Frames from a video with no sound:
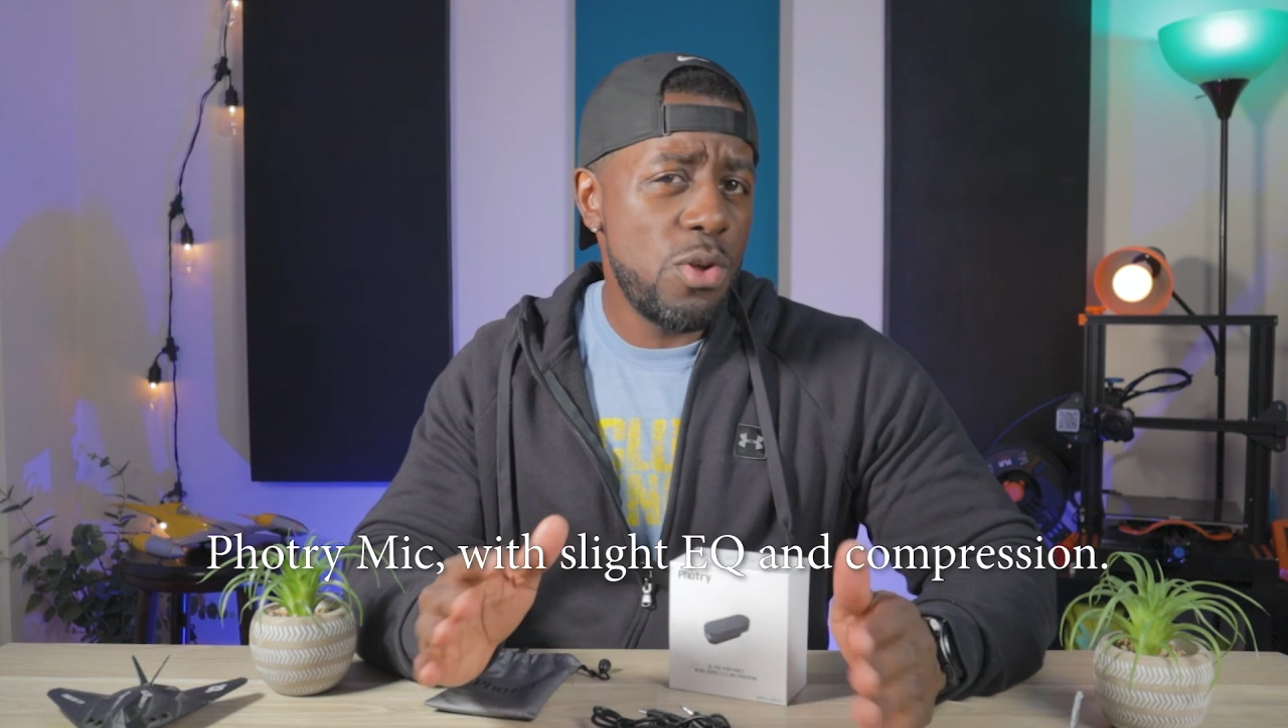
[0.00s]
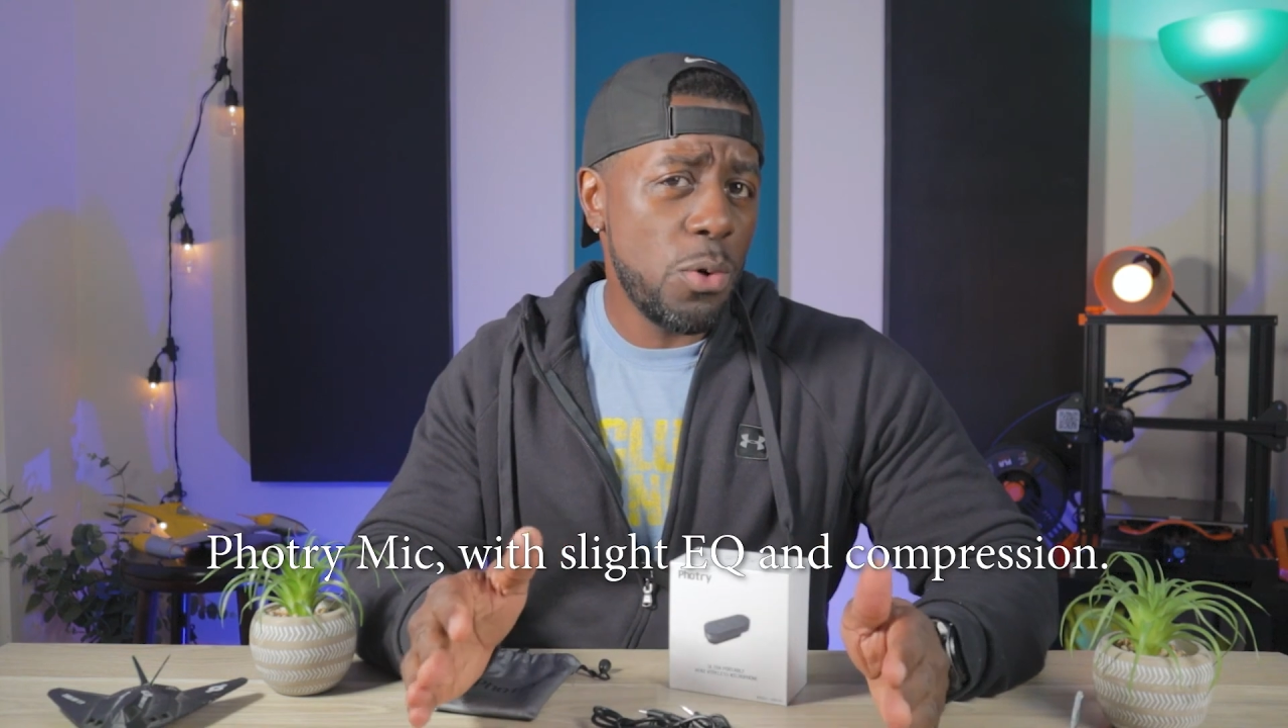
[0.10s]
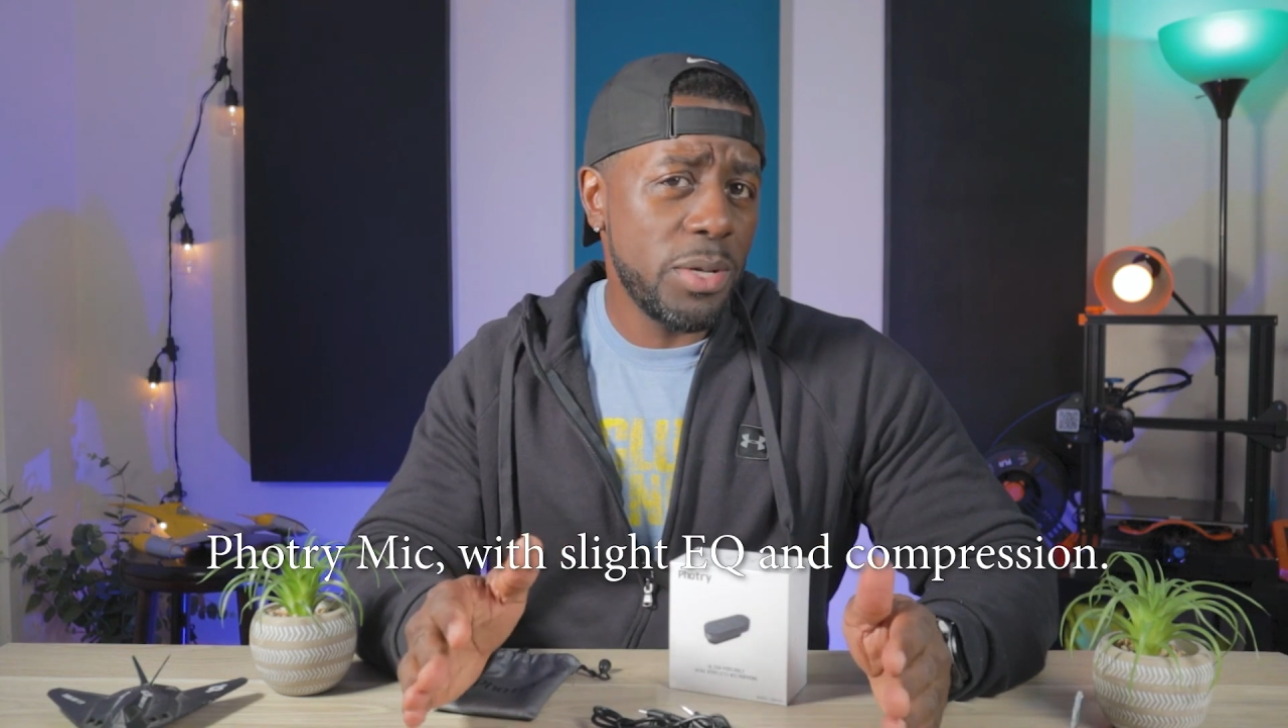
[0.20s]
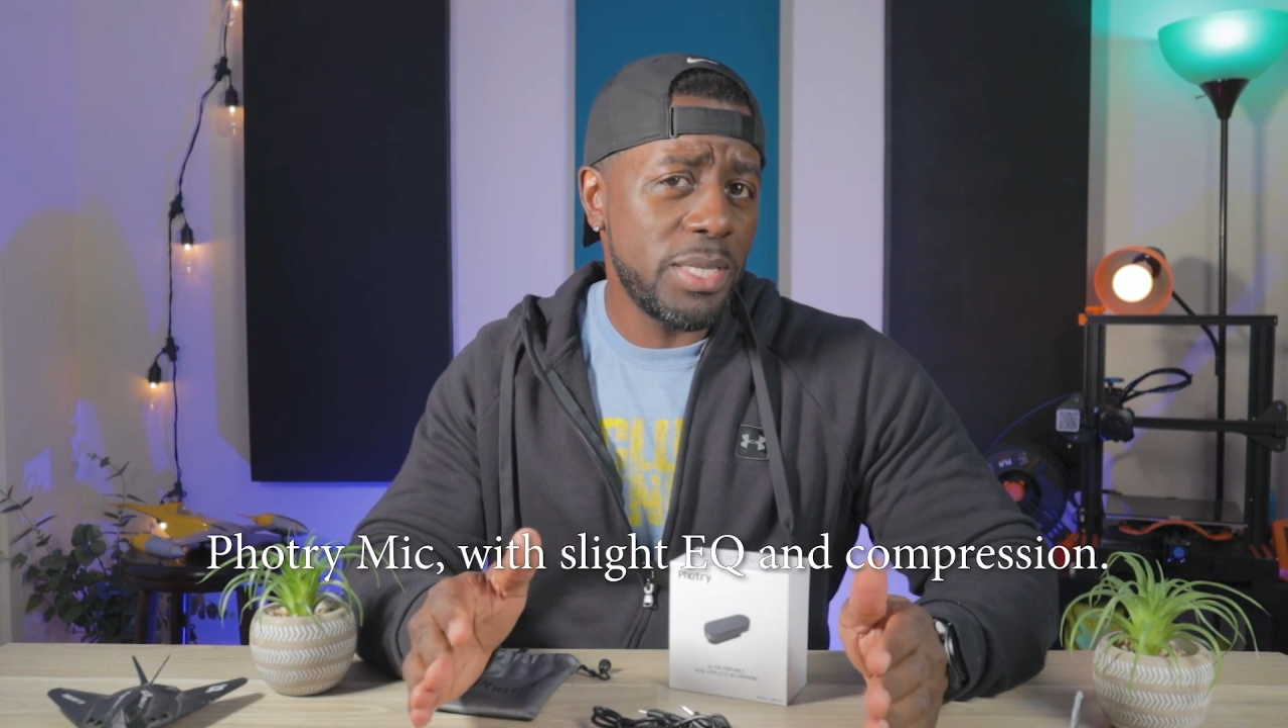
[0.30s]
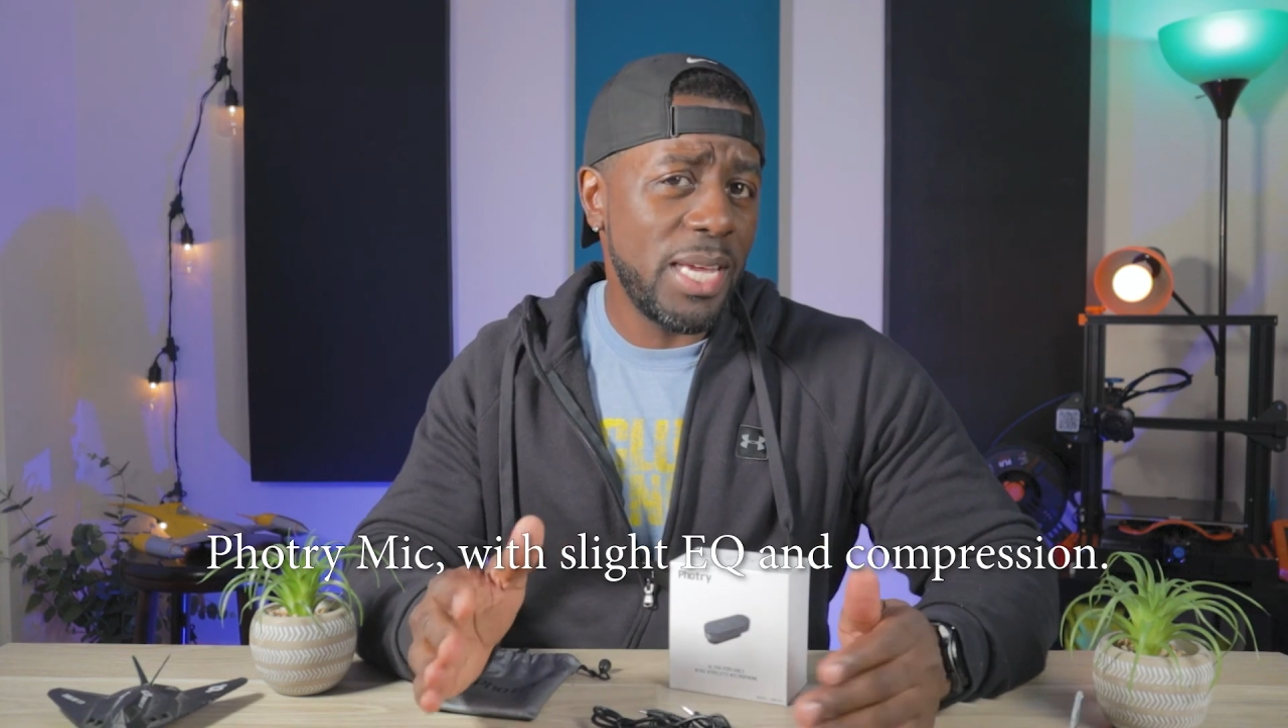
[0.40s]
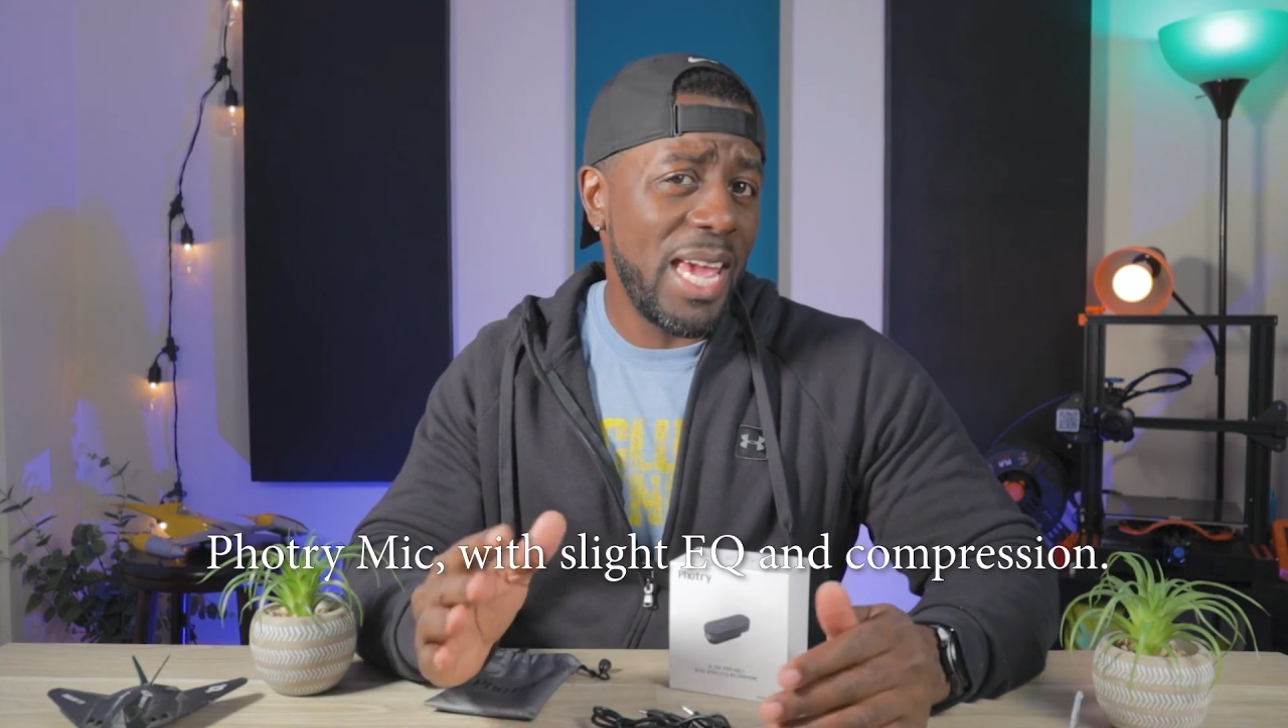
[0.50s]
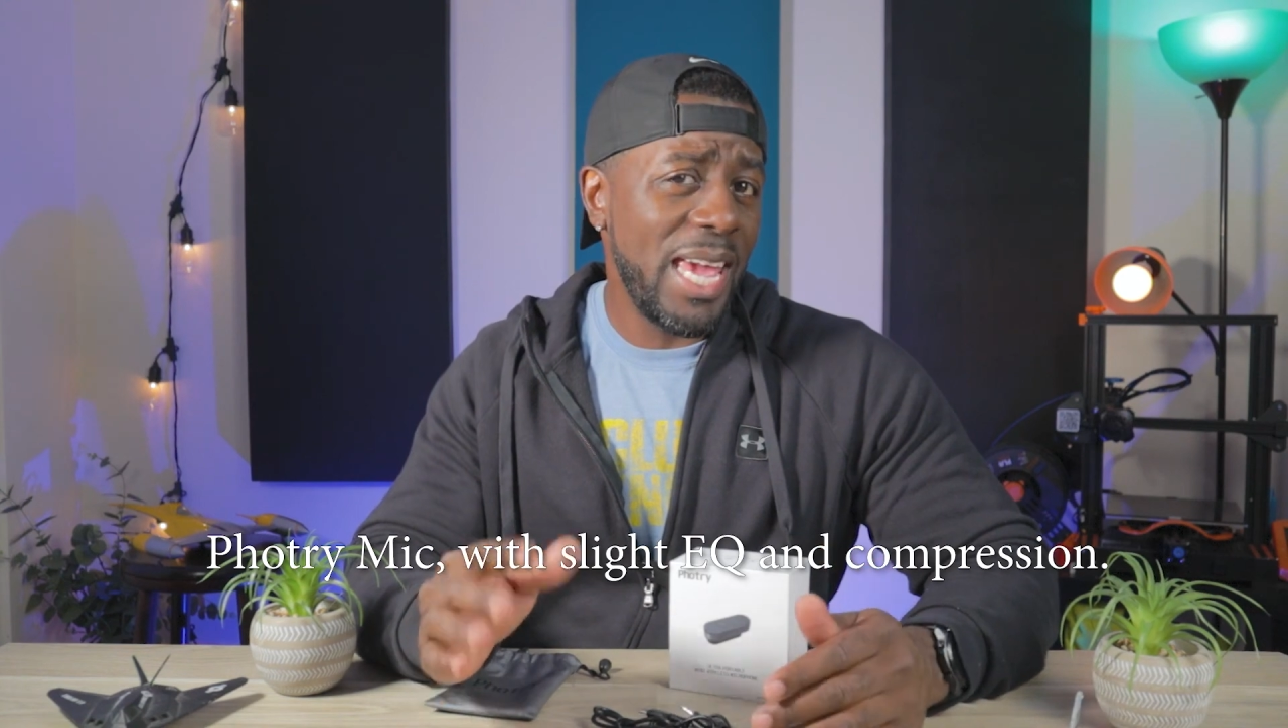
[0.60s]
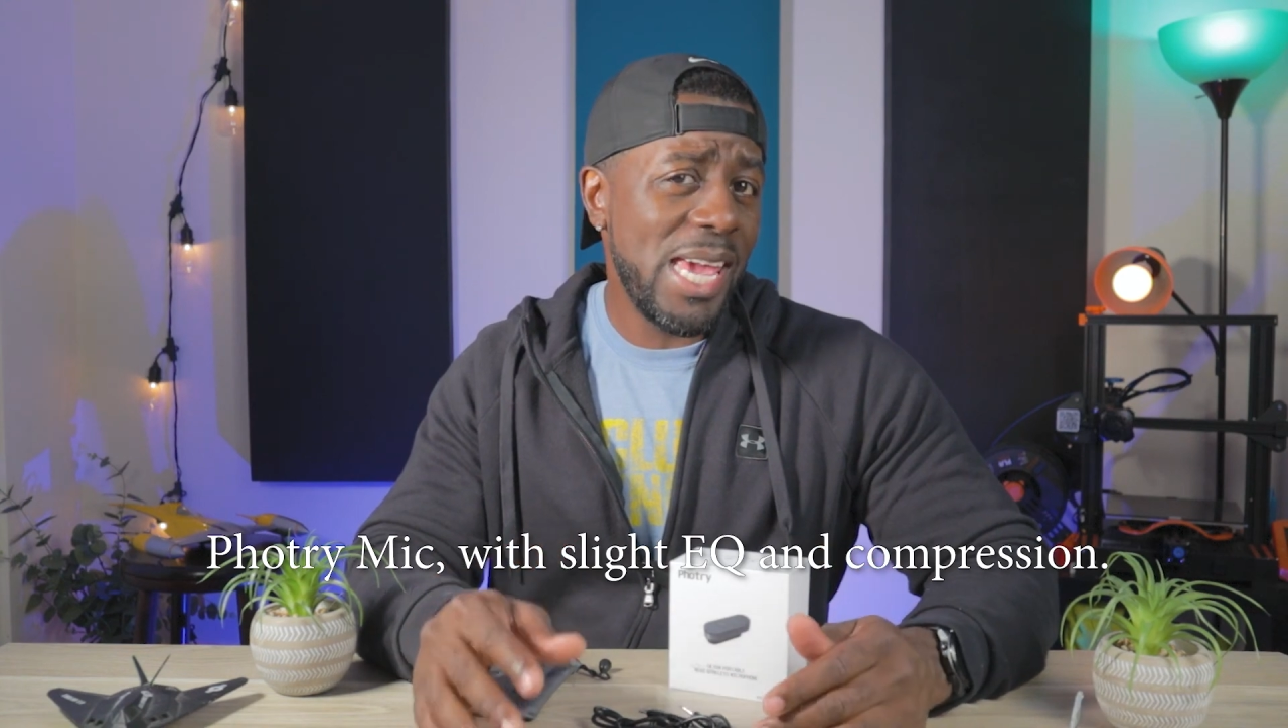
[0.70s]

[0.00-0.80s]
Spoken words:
notice